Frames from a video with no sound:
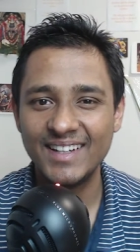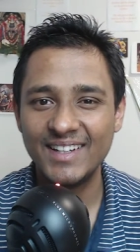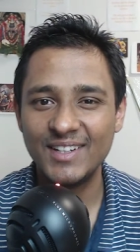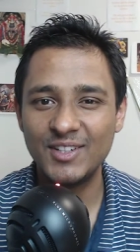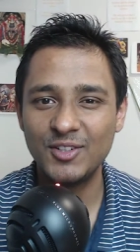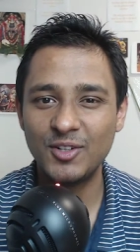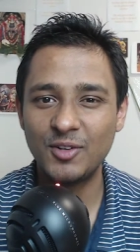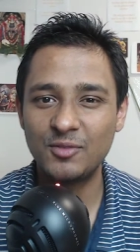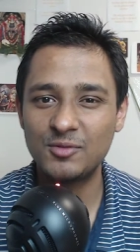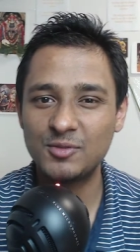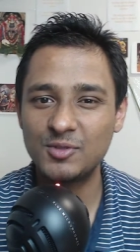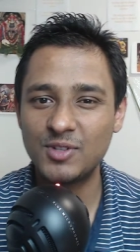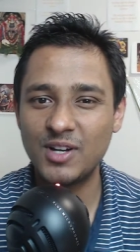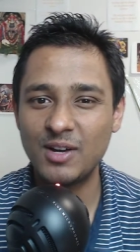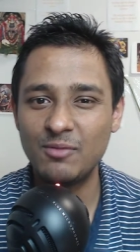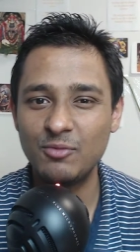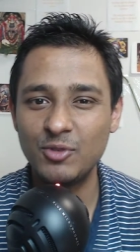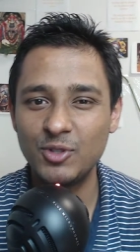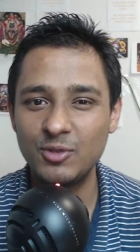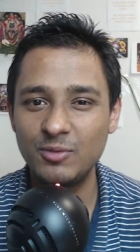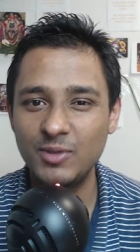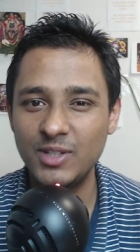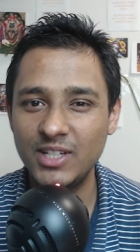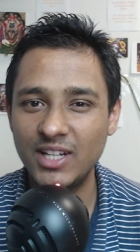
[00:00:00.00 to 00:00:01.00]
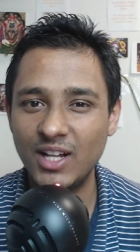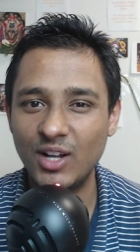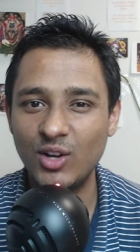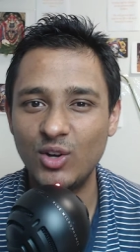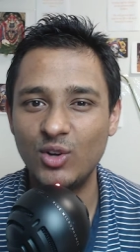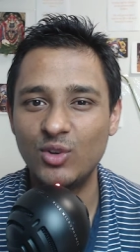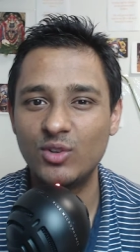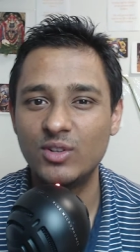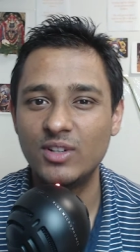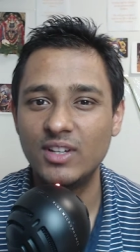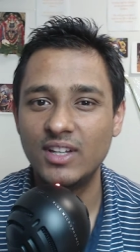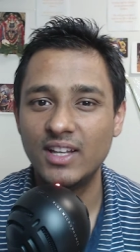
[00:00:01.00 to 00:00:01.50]
you have to come with me now.
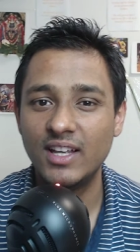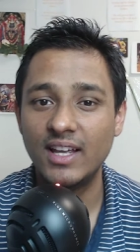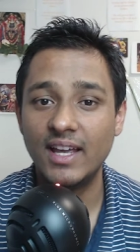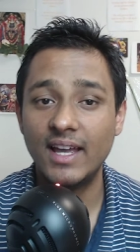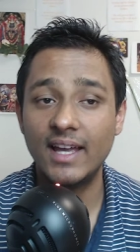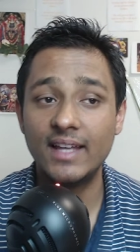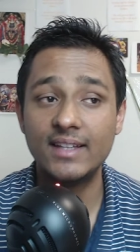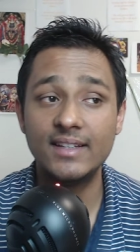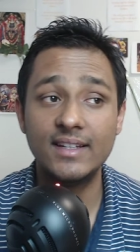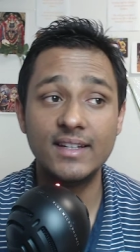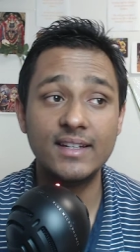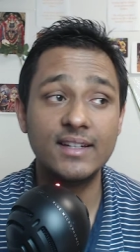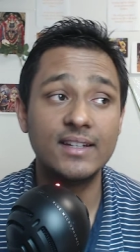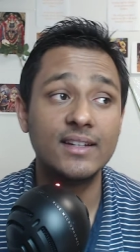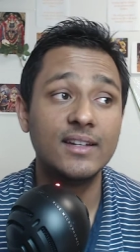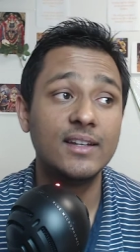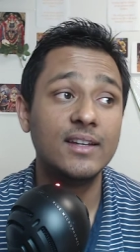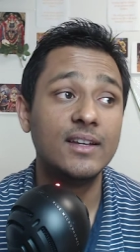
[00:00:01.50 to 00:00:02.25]
And then